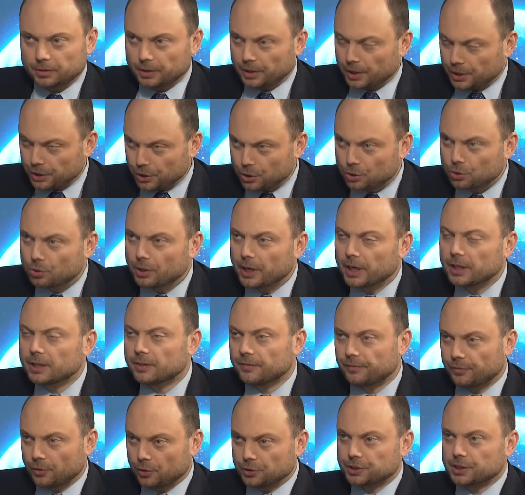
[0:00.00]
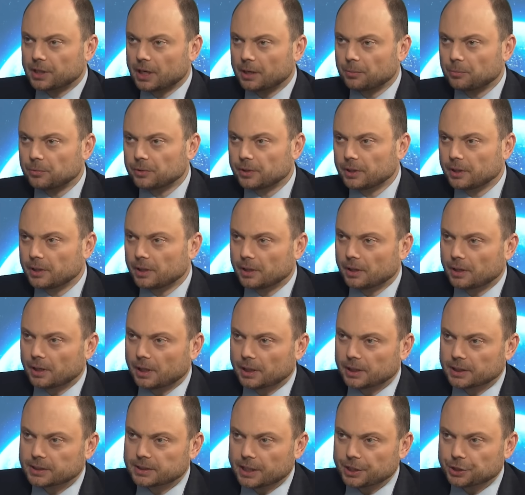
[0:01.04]
in Ukraine the first time with the
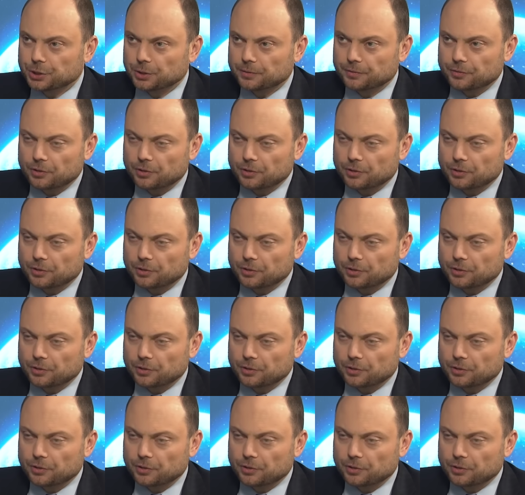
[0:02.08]
annexation